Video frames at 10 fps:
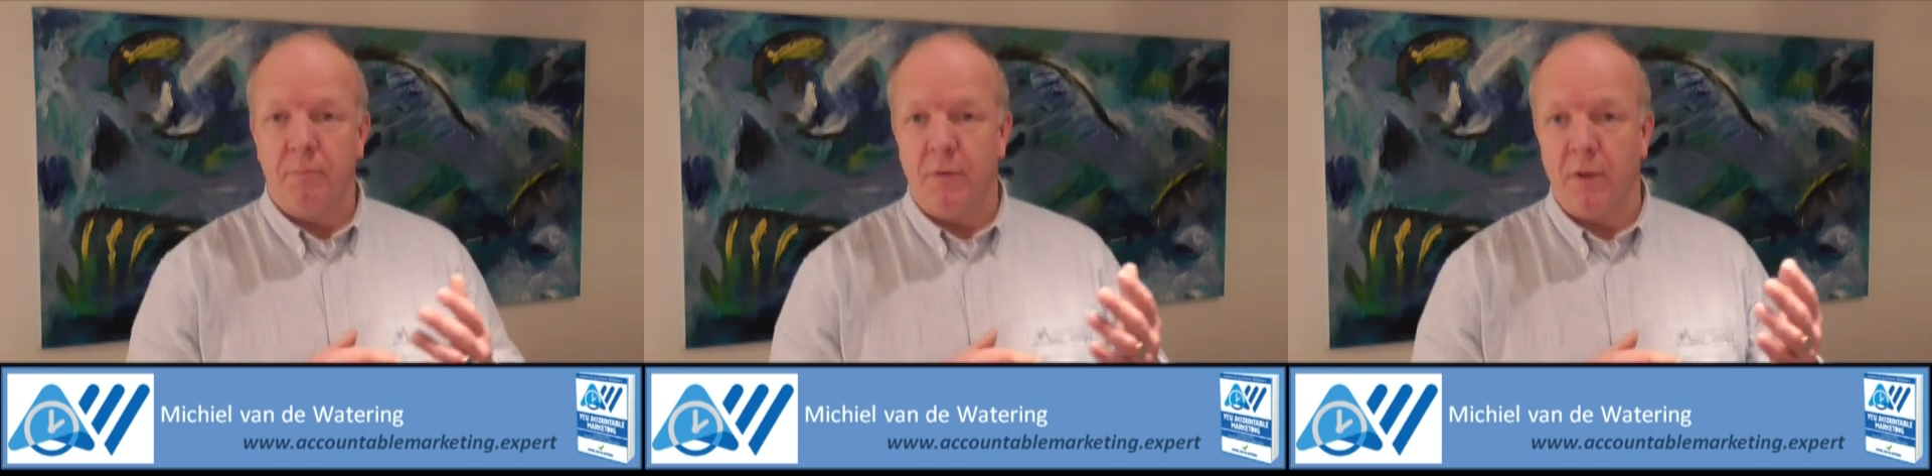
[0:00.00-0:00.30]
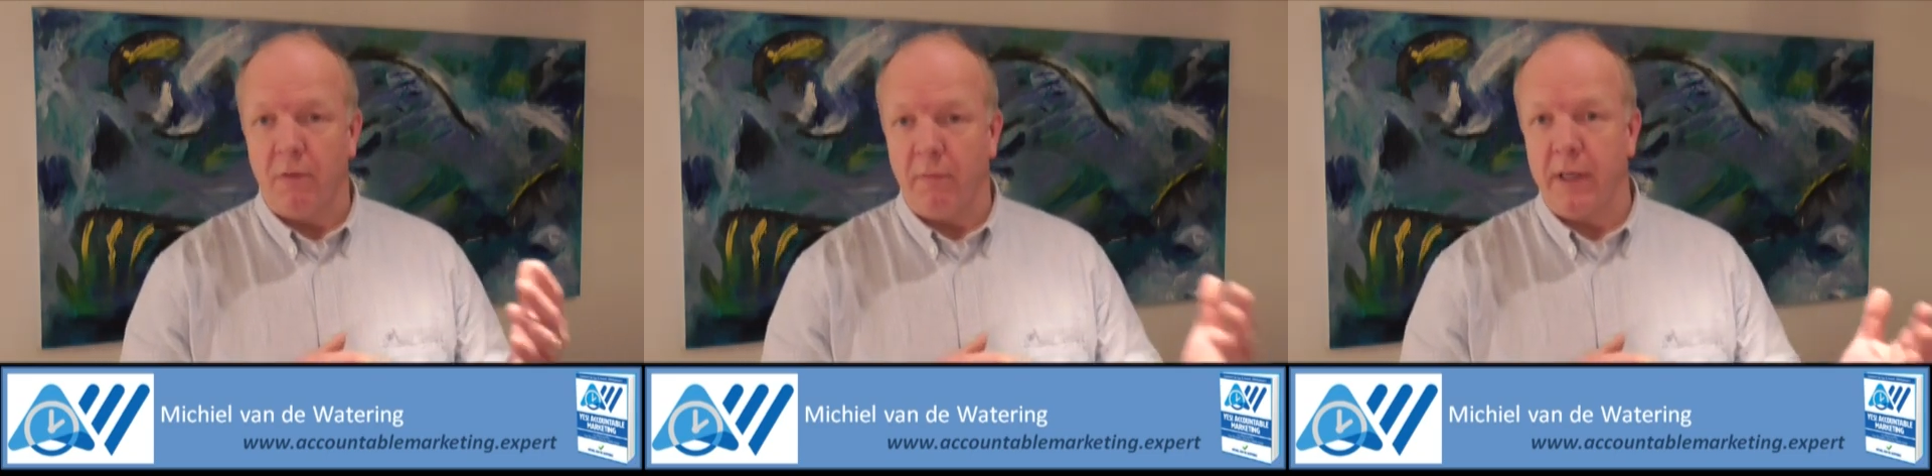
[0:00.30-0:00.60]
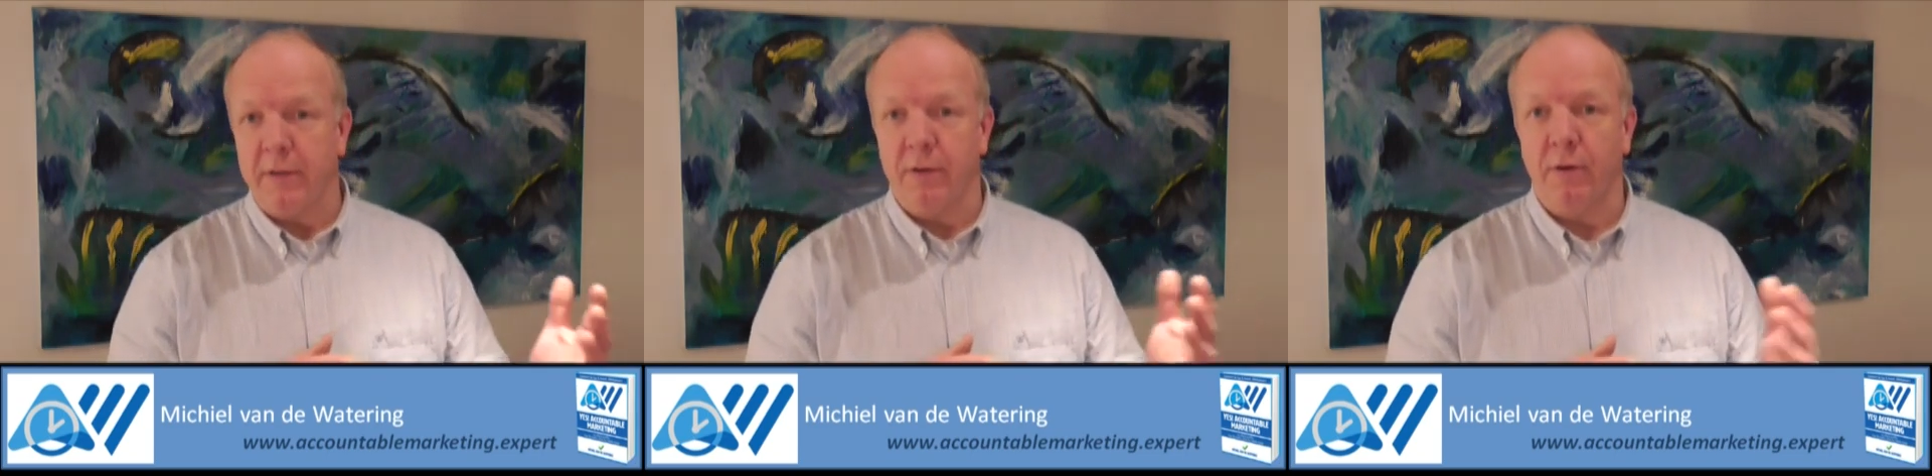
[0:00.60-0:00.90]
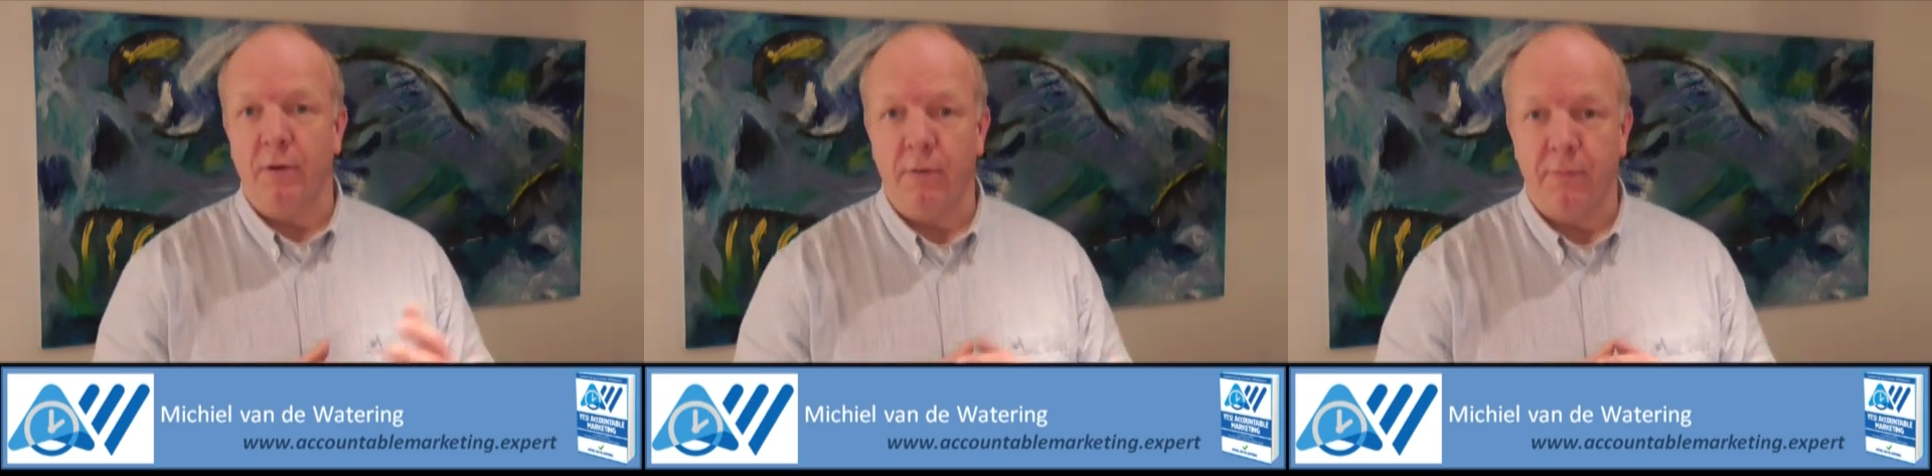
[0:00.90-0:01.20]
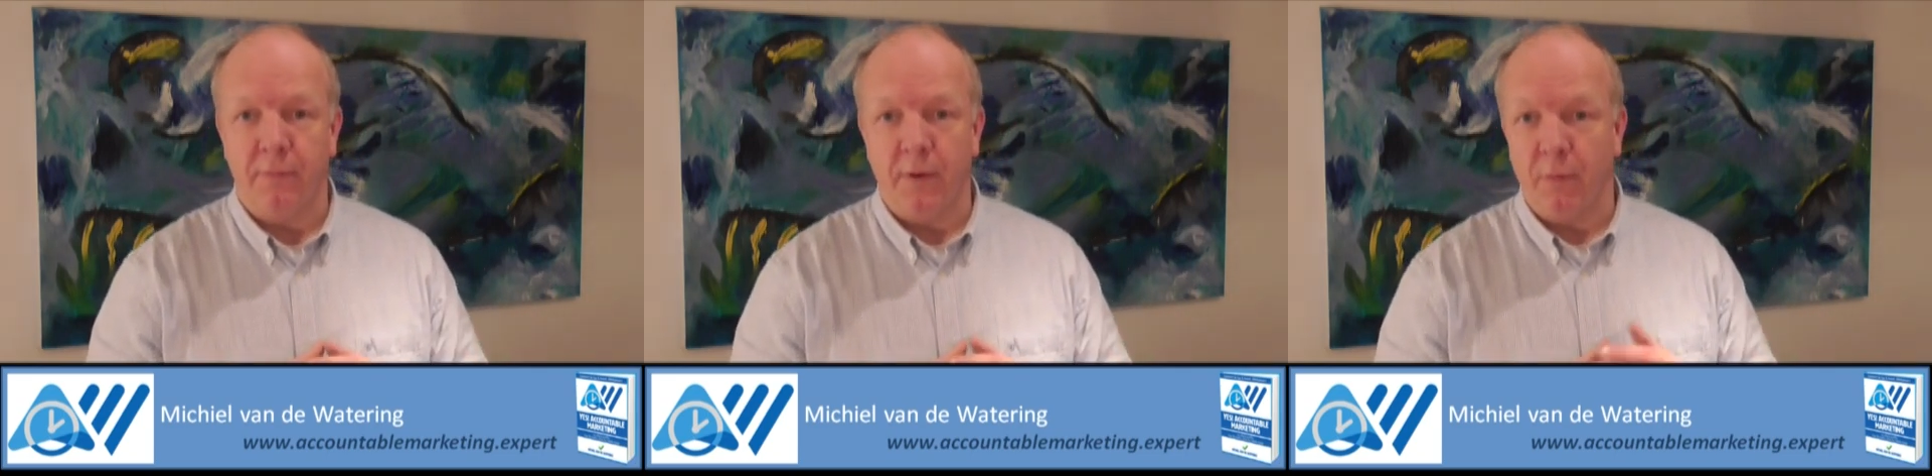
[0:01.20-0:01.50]
the director
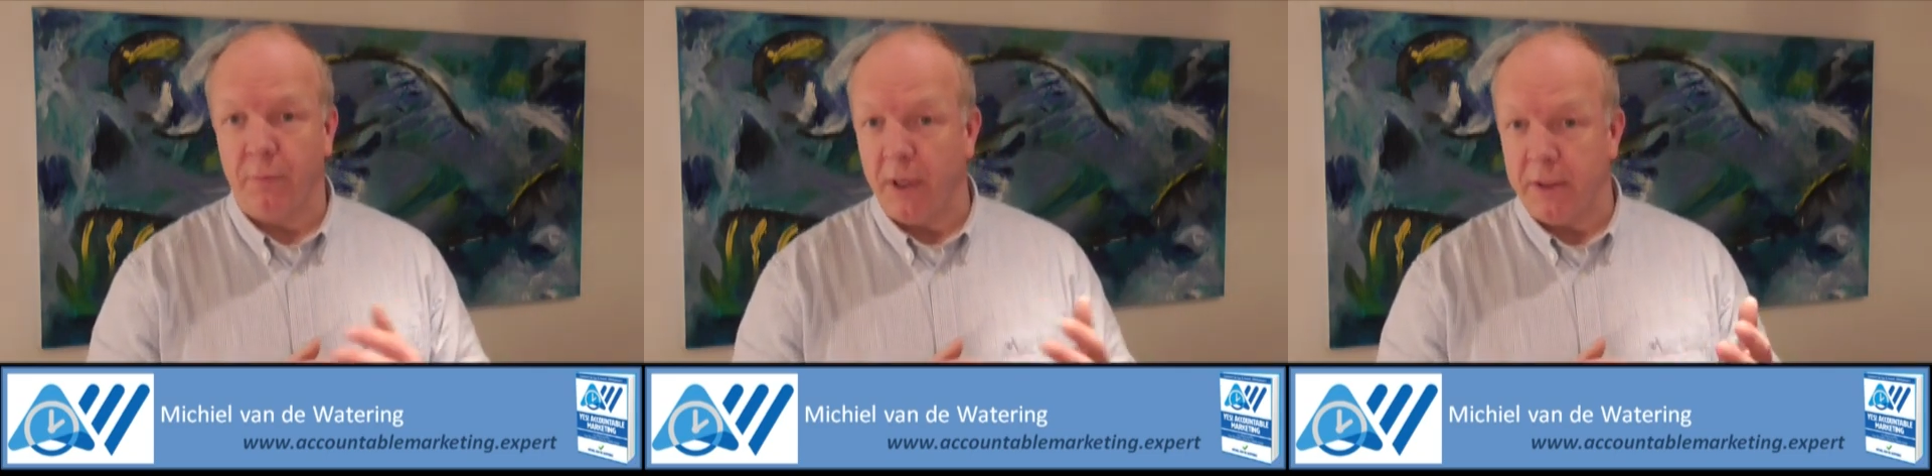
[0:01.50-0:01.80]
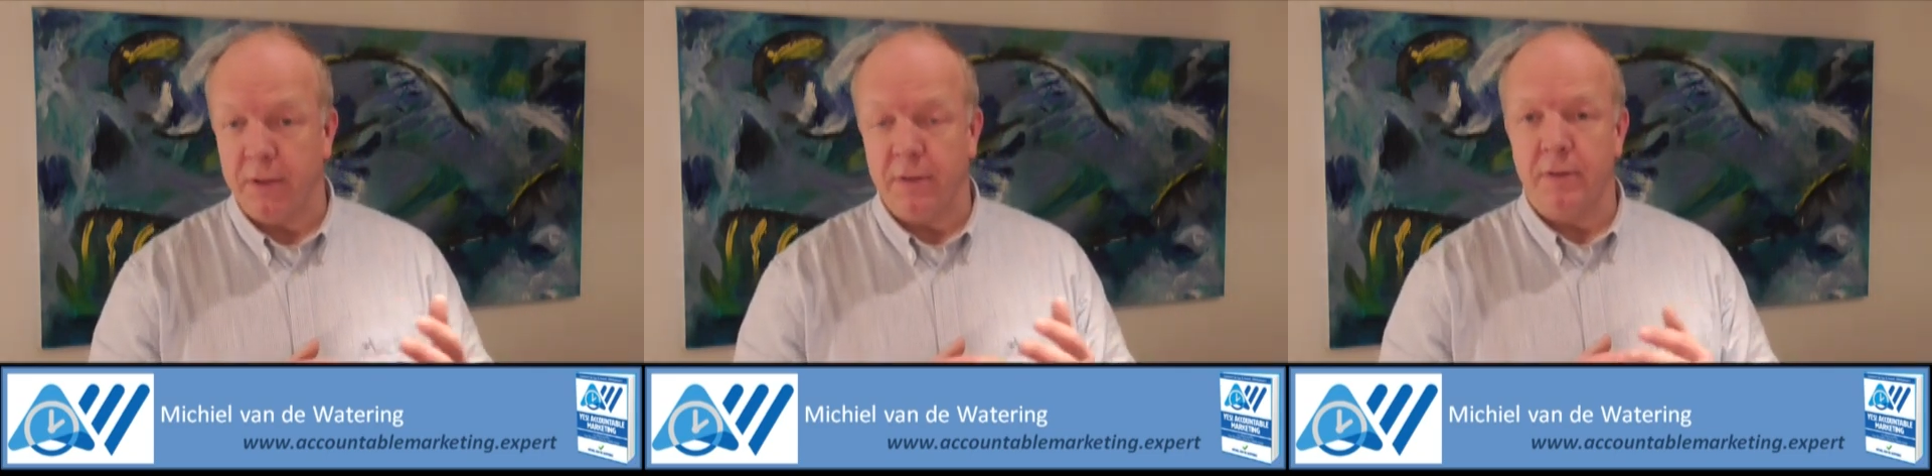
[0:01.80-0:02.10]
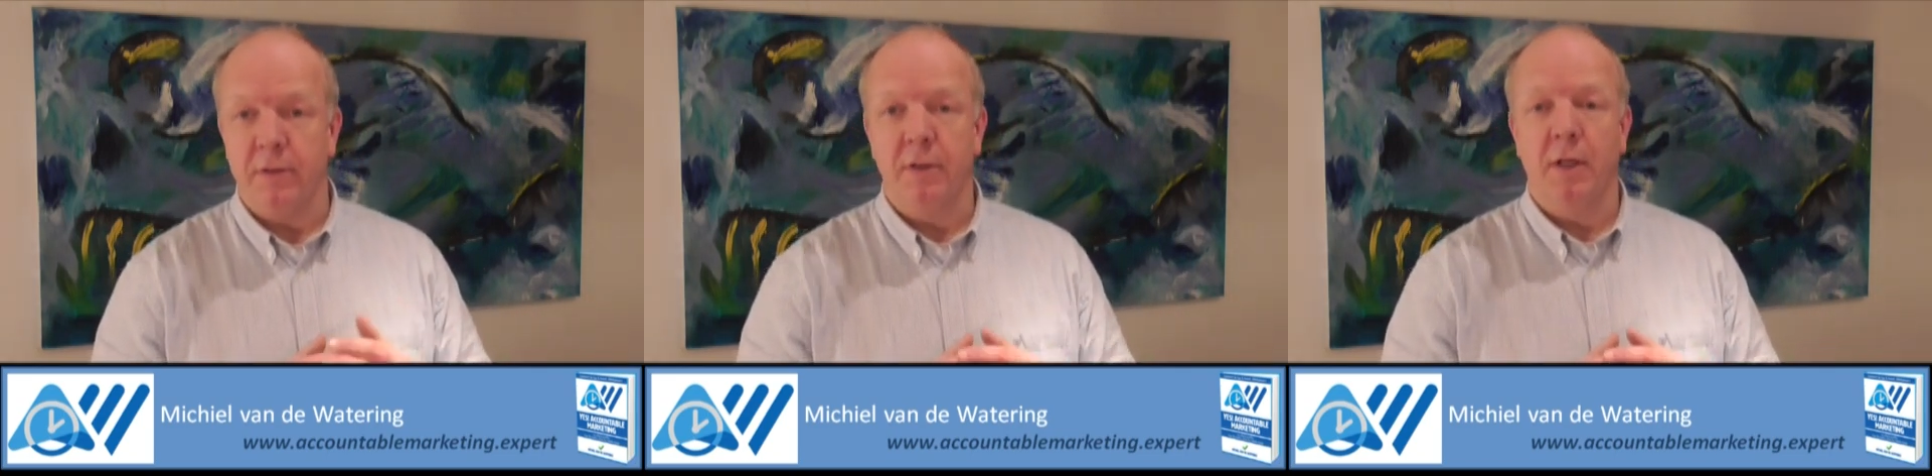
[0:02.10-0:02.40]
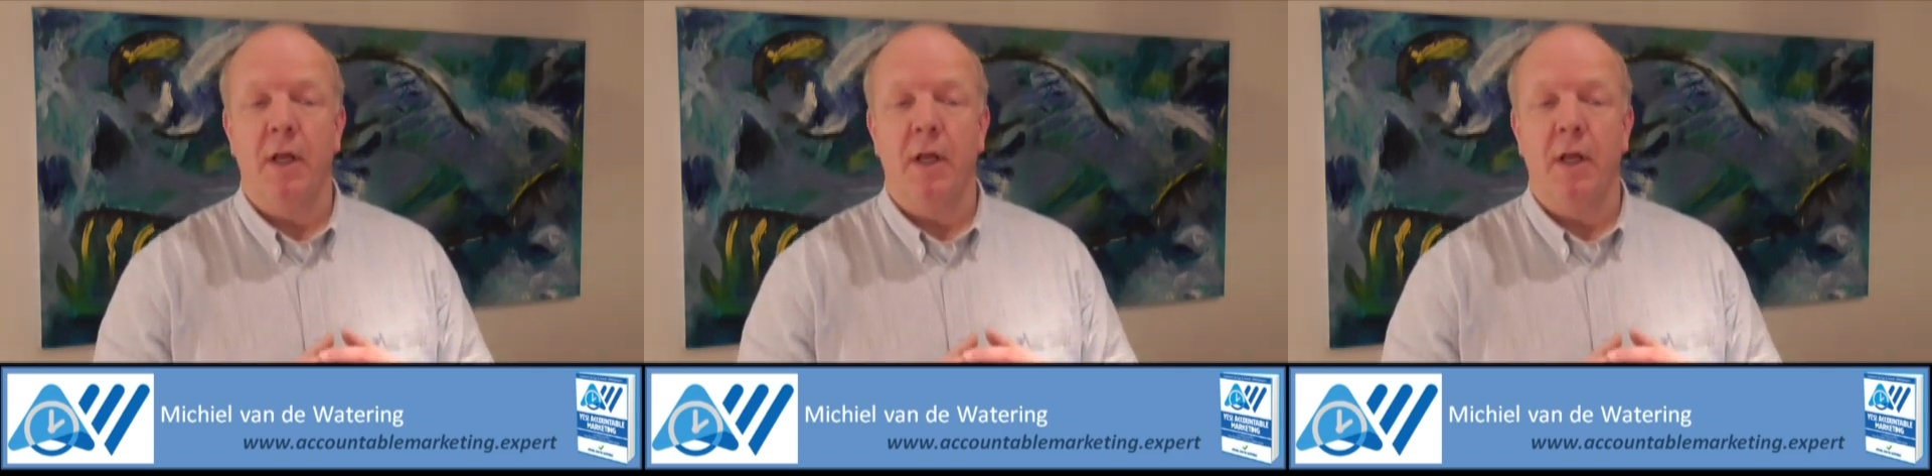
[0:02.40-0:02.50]
of operations